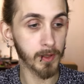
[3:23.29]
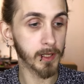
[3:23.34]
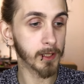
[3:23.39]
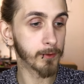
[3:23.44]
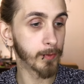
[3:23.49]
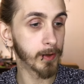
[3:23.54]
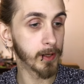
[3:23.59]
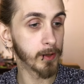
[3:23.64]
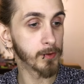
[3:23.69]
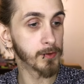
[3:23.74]

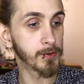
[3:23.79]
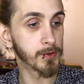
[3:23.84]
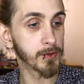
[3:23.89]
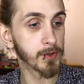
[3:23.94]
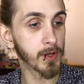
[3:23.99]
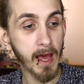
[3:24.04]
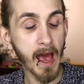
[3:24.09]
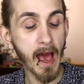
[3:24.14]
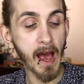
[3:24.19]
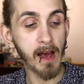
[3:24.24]
It will
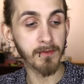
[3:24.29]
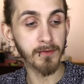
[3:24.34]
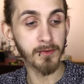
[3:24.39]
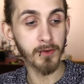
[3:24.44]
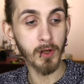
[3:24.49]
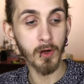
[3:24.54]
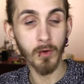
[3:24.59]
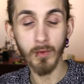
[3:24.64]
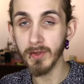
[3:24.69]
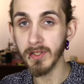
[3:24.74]
just have
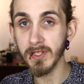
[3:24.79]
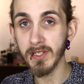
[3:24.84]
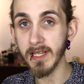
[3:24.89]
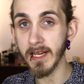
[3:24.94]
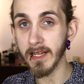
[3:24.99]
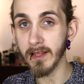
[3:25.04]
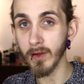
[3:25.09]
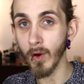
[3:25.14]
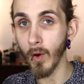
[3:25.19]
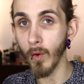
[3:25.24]
to
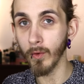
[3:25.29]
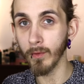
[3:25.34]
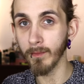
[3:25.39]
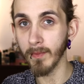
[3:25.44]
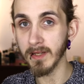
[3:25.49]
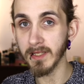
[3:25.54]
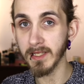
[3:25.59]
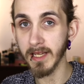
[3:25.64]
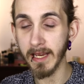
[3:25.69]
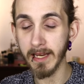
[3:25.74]
sit on
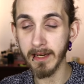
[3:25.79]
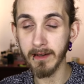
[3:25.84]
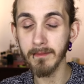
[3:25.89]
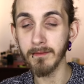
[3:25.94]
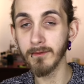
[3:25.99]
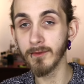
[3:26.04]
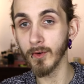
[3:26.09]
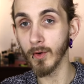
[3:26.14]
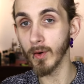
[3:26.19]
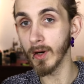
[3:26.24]
my skin
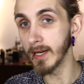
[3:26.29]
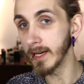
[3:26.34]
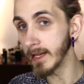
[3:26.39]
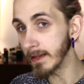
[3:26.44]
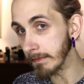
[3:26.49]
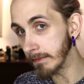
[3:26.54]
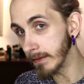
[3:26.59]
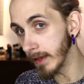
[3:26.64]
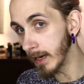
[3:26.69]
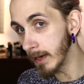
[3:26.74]
for a
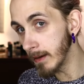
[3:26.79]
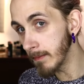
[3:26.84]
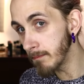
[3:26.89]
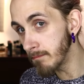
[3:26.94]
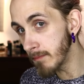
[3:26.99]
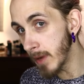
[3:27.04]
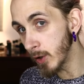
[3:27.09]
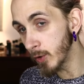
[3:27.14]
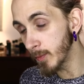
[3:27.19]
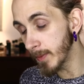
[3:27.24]
little
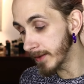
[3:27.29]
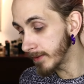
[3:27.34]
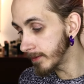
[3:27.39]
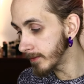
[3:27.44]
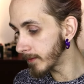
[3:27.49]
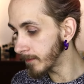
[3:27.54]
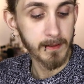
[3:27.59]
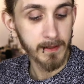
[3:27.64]
moment.